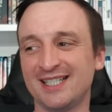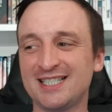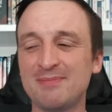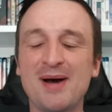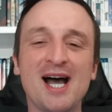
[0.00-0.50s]

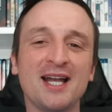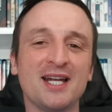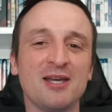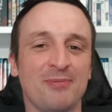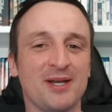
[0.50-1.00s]
it's a
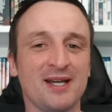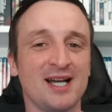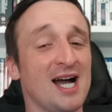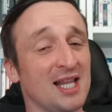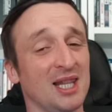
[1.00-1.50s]
minor nitpick,
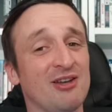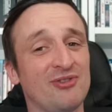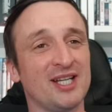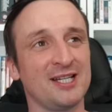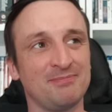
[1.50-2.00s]
I can live
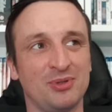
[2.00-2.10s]
with it,